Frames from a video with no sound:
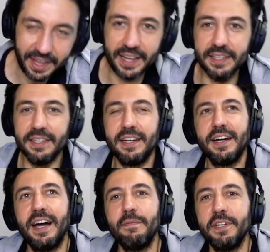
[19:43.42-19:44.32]
And
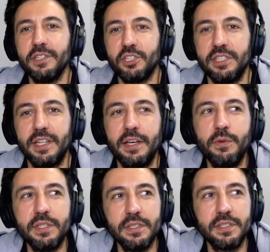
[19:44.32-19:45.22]
I'm very interested. I
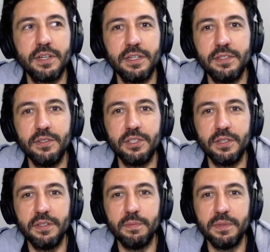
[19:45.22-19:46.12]
worked on this cartoon
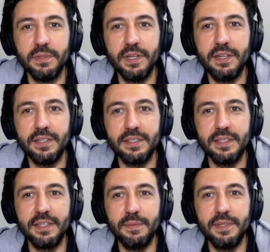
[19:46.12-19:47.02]
show, The Boondocks,
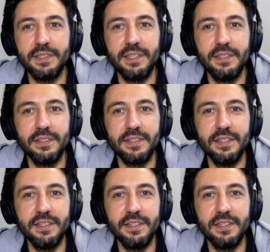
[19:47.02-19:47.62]
like about ten years